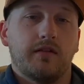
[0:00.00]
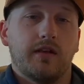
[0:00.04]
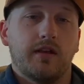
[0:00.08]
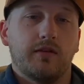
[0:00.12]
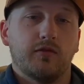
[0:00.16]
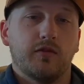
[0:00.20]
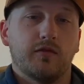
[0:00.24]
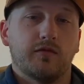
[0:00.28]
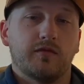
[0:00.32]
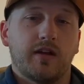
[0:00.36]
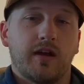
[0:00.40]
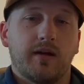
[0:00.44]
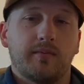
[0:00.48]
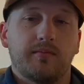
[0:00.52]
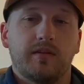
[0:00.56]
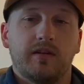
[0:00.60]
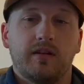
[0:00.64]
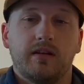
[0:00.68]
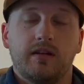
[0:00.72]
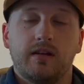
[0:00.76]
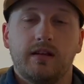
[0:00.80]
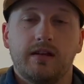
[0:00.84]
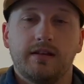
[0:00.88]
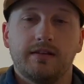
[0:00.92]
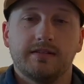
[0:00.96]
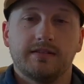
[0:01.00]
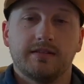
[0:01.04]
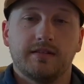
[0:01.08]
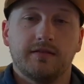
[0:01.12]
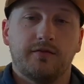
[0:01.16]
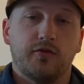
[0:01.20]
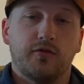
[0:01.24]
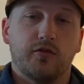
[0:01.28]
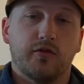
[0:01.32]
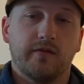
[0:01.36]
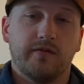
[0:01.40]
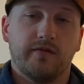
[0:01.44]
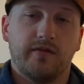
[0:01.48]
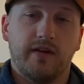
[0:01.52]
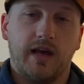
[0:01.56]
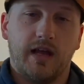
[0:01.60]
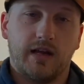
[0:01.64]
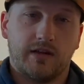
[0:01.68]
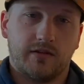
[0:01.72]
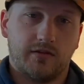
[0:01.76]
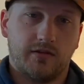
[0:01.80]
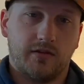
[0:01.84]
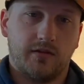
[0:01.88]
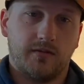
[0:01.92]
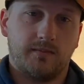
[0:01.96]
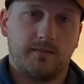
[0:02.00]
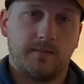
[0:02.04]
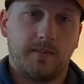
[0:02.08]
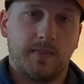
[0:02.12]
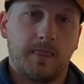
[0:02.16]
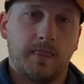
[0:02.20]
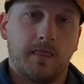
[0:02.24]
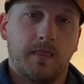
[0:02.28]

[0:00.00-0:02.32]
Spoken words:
a rooftop tent is the form factor.